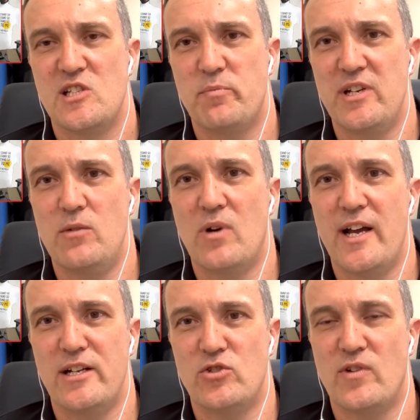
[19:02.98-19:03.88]

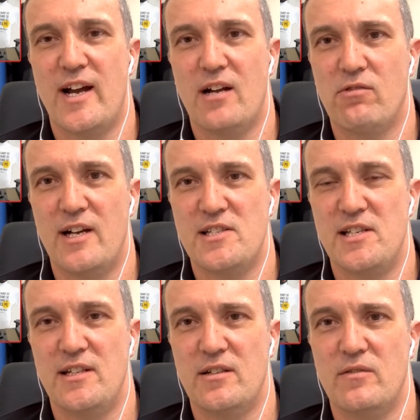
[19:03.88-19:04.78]
speedway and drag
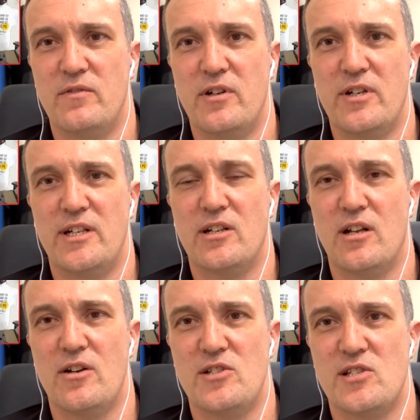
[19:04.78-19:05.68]
racing, are very
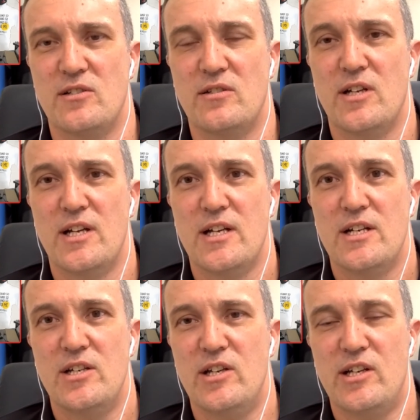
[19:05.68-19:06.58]
close. And
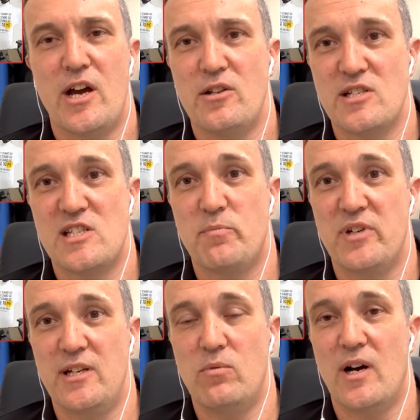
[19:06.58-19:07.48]
you go to
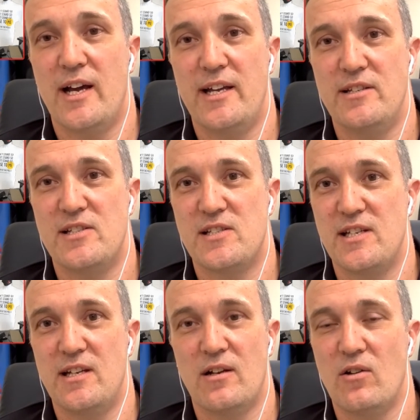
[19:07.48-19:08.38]
speedway and you
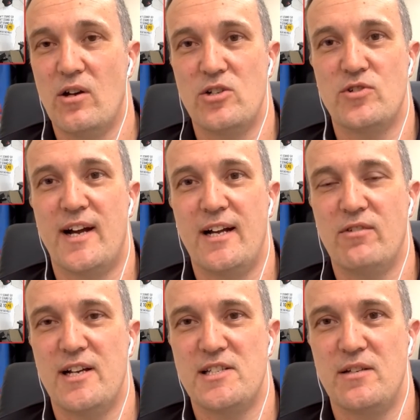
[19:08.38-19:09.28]
see a lot of drag
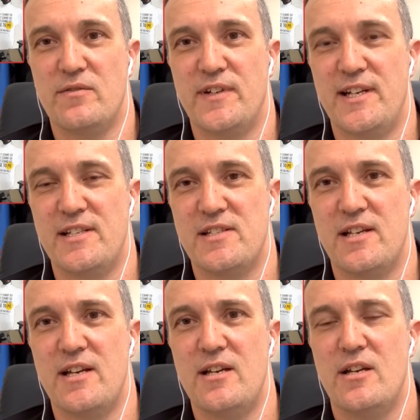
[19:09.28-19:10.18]
racing fans
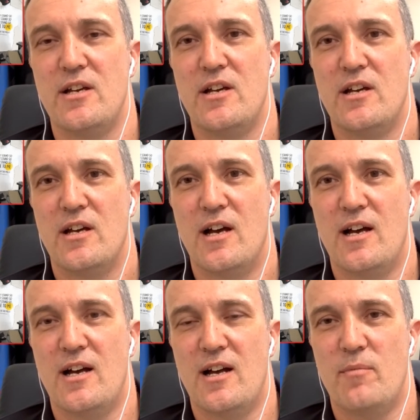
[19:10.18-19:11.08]
there.
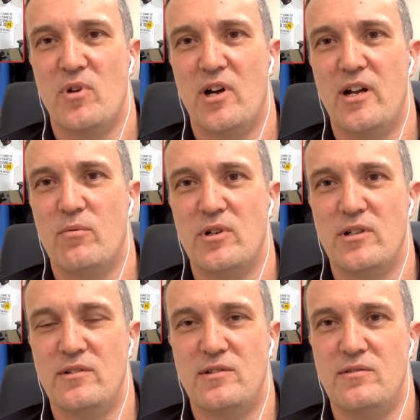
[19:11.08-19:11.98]
I don't want to